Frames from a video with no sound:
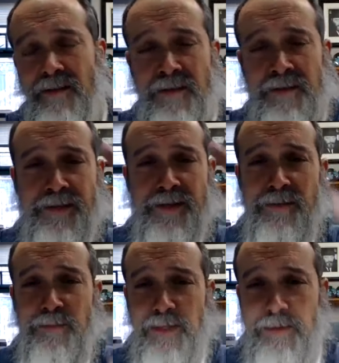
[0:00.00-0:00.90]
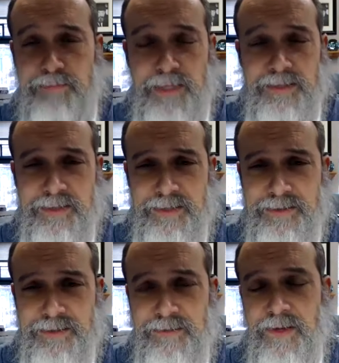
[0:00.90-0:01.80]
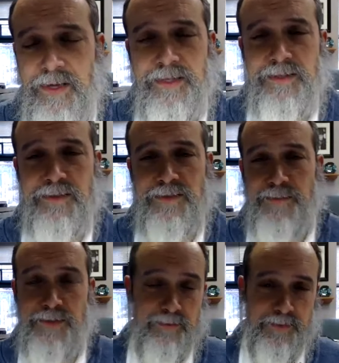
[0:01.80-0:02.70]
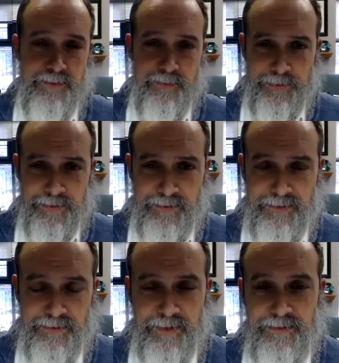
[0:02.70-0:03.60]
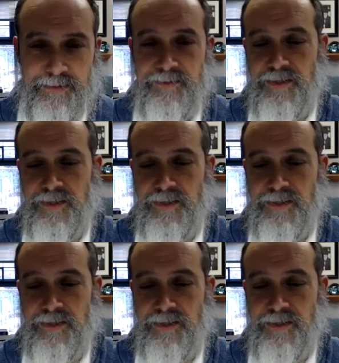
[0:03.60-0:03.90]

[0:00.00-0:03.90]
uh, plugged it into the vine, subsumed it within the divine.